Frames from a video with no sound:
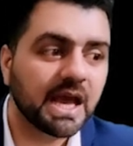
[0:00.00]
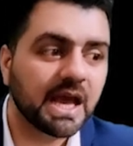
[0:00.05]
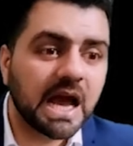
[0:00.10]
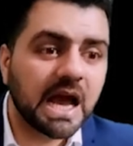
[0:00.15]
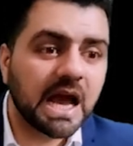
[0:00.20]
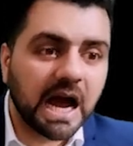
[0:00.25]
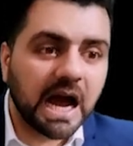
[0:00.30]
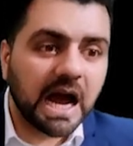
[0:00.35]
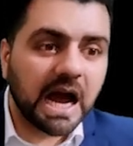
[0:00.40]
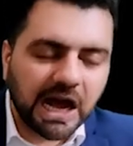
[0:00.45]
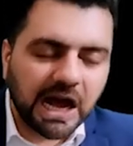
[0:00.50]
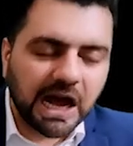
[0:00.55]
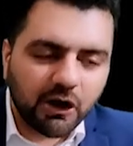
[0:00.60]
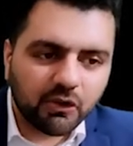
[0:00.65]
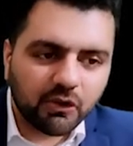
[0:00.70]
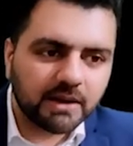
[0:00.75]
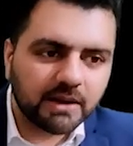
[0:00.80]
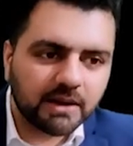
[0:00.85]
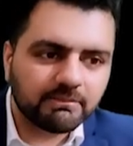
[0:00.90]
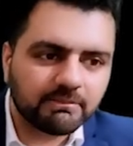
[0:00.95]
How
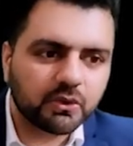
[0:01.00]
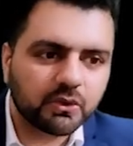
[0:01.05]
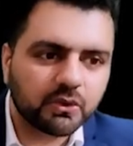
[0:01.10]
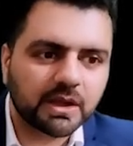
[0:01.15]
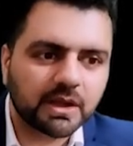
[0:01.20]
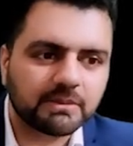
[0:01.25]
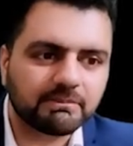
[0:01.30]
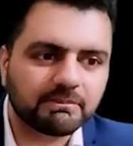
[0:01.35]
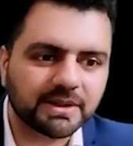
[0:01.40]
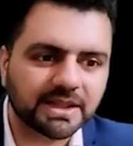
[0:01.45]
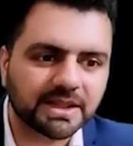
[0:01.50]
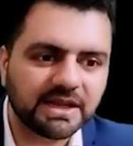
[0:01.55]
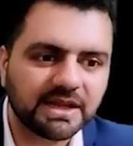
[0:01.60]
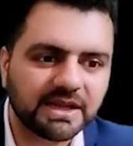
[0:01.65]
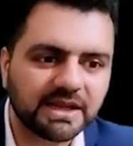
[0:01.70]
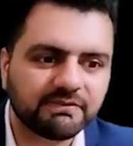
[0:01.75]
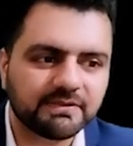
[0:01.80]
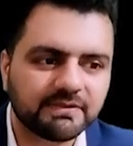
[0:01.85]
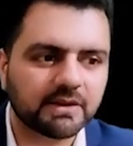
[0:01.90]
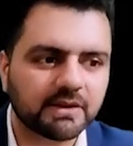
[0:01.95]
come you can believe
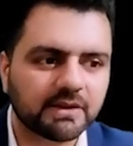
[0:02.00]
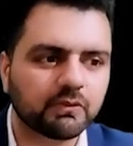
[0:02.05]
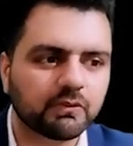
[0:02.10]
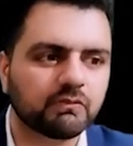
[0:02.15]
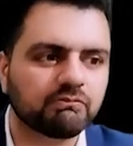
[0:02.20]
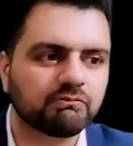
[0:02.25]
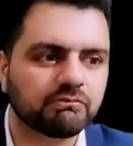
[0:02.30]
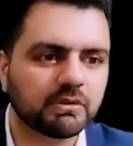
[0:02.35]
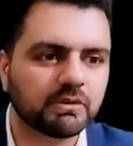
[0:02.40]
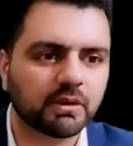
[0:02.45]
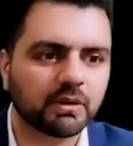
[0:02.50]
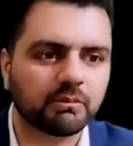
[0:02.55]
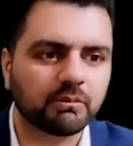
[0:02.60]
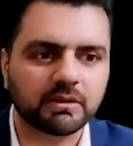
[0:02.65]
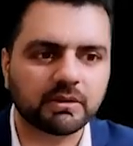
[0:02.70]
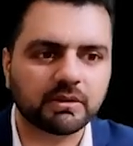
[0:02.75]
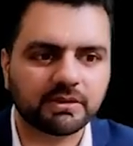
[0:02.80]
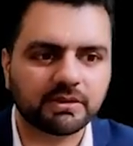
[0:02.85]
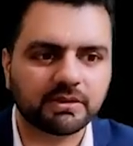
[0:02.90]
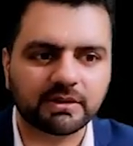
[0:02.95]
that
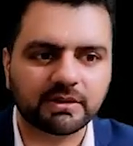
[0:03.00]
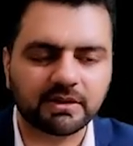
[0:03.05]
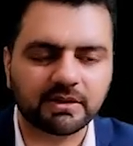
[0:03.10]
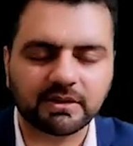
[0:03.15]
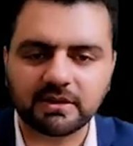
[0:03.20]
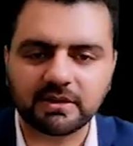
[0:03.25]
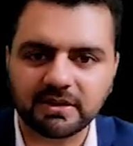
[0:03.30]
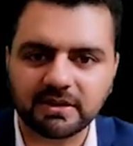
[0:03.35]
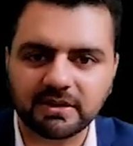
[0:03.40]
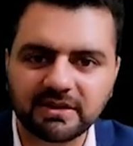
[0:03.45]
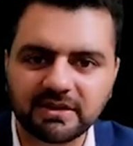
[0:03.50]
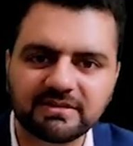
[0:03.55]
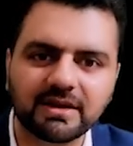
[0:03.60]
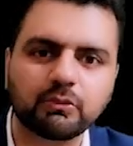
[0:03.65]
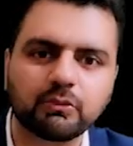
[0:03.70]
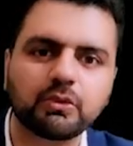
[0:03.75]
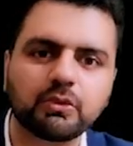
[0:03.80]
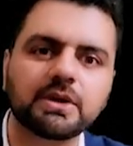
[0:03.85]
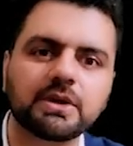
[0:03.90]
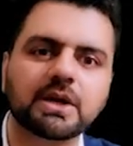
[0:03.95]
the things that
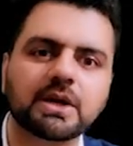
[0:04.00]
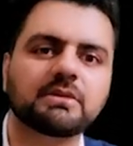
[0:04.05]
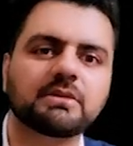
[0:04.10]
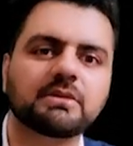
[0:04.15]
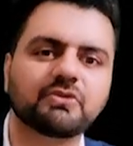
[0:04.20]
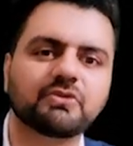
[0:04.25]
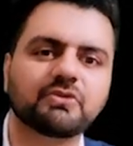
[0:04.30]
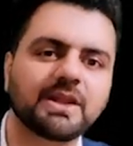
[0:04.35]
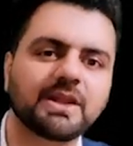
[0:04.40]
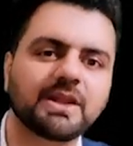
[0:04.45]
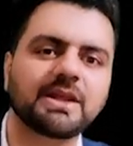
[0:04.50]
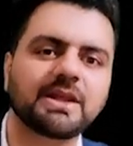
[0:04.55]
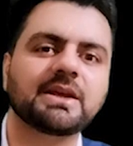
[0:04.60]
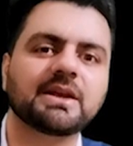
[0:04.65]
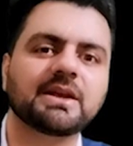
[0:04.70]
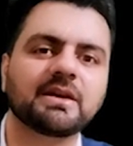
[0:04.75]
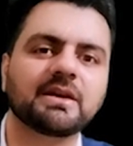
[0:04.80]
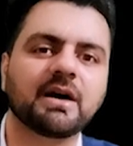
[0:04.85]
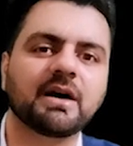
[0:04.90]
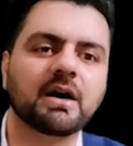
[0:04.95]
we are
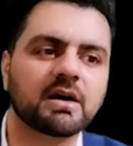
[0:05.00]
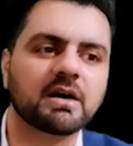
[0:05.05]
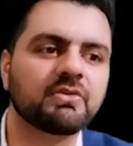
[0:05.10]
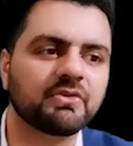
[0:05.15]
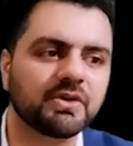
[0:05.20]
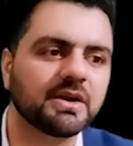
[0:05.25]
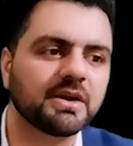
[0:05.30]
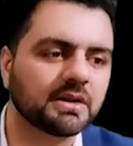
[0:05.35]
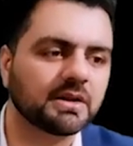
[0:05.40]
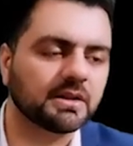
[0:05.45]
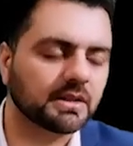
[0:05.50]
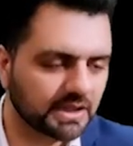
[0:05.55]
trading are real?